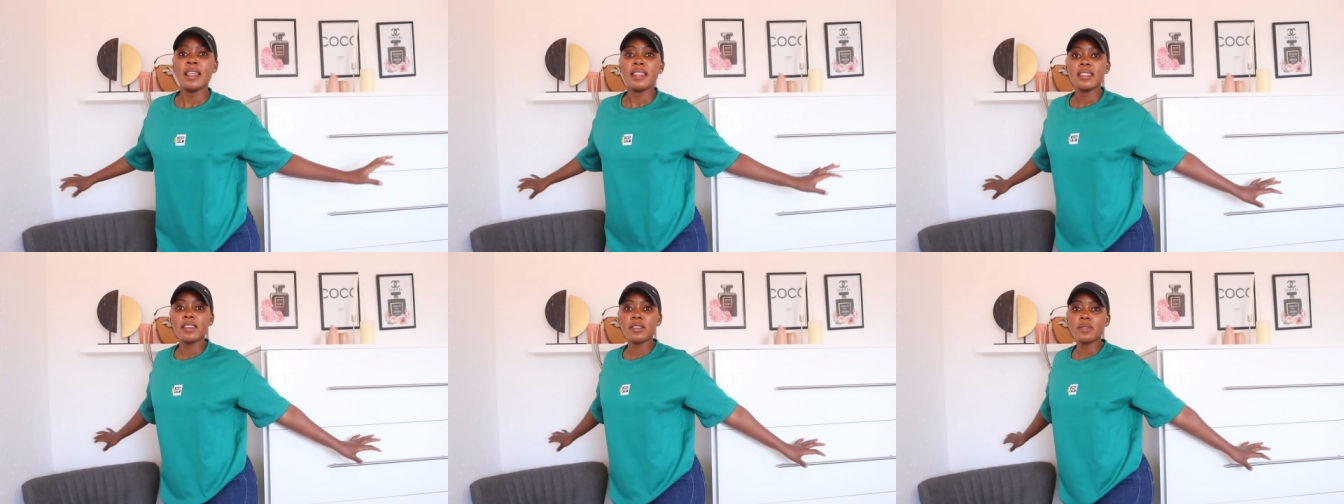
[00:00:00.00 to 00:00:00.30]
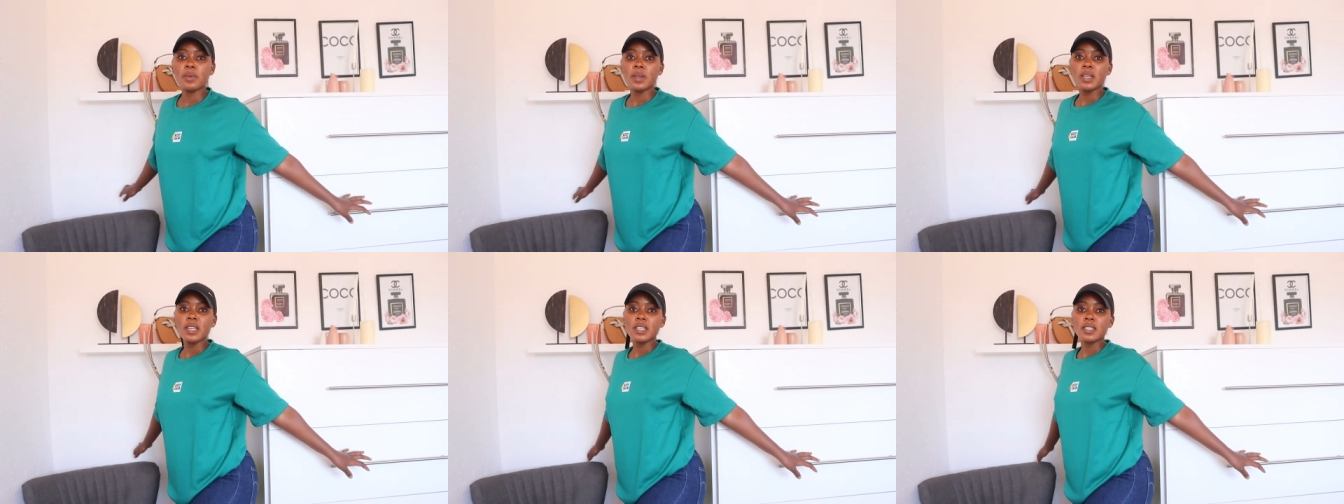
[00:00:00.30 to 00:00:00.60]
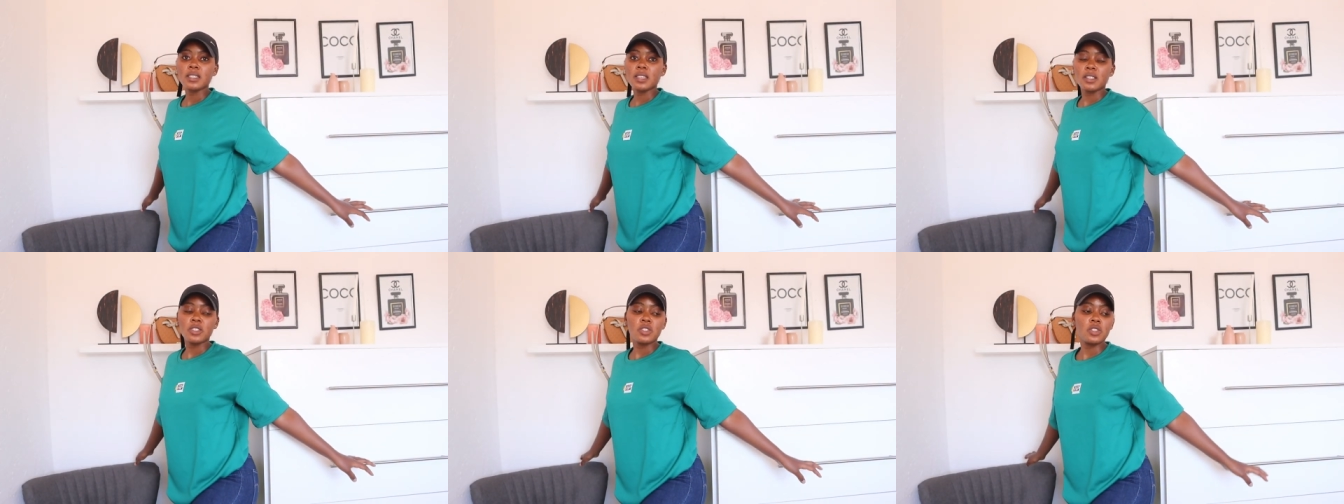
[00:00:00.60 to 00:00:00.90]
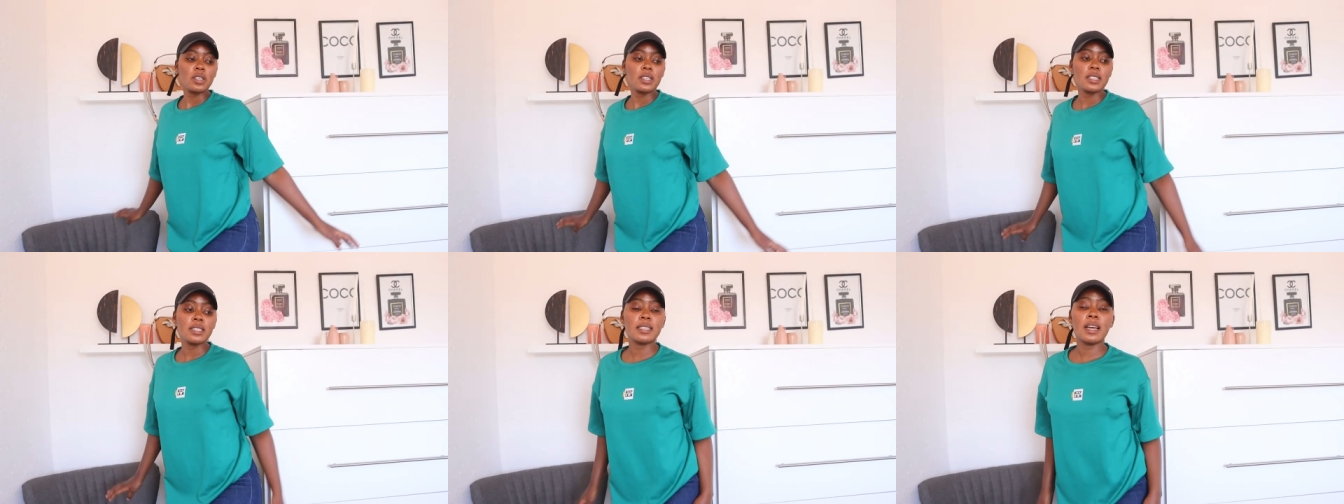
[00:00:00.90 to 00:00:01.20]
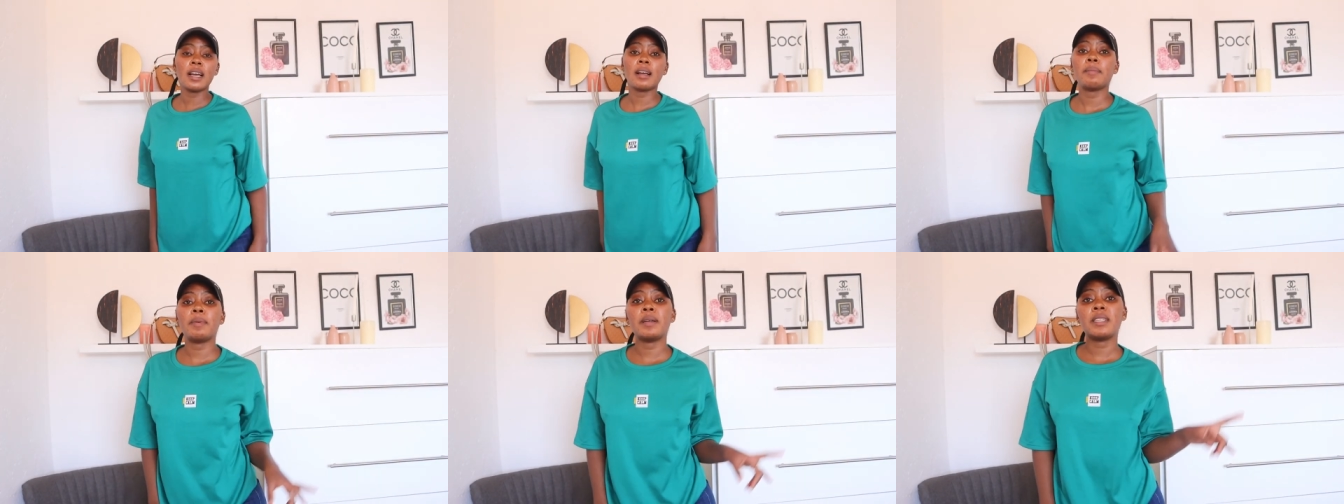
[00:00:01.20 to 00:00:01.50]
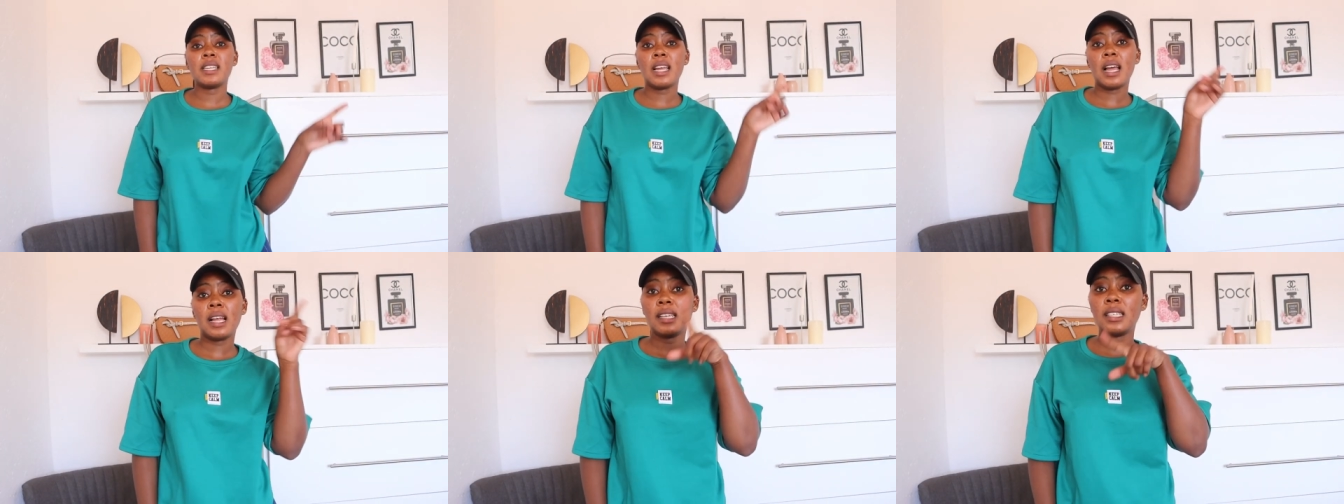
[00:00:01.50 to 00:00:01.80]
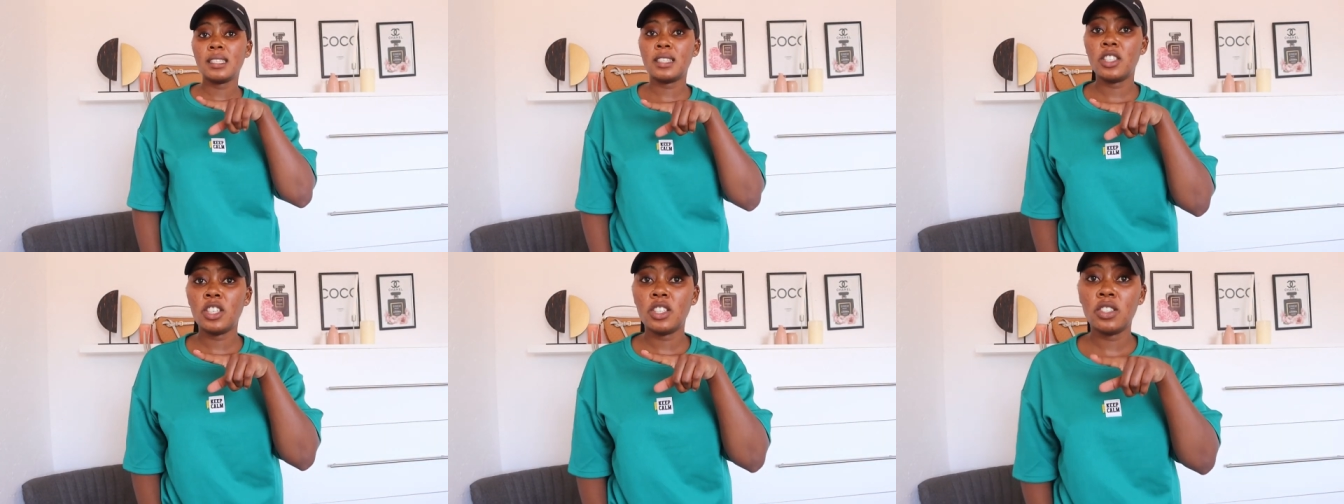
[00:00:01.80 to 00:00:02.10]
The green is actually dark, but yeah,
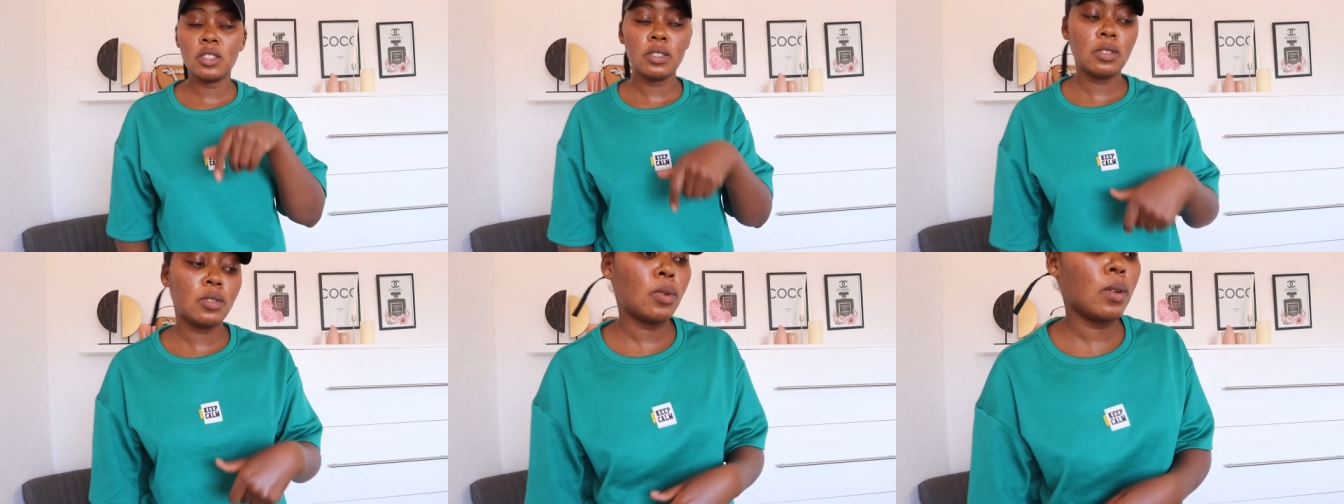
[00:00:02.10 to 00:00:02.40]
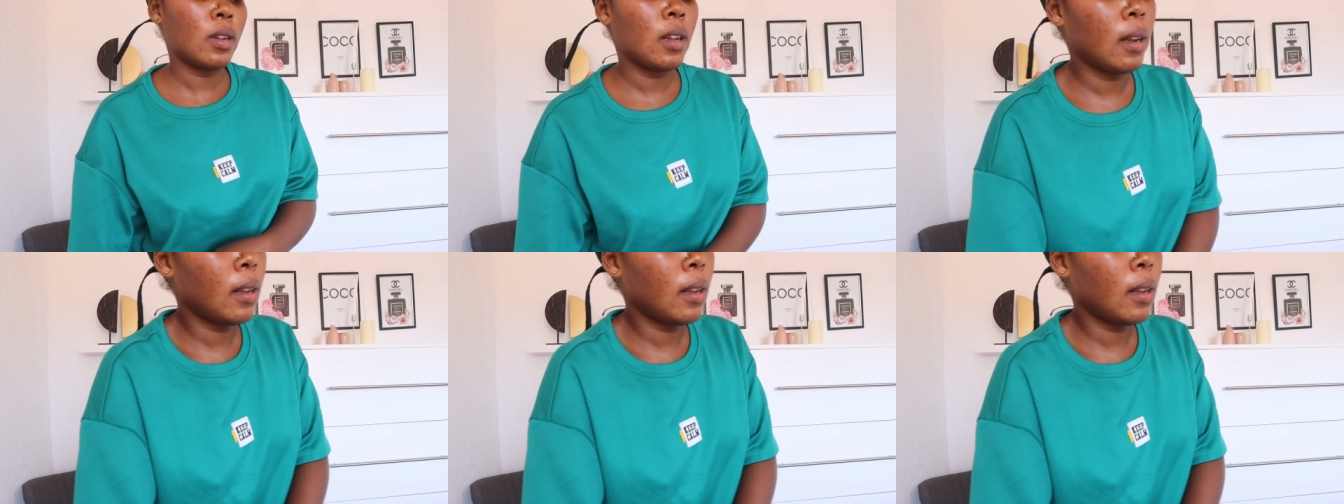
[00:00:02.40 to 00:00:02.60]
let's change into the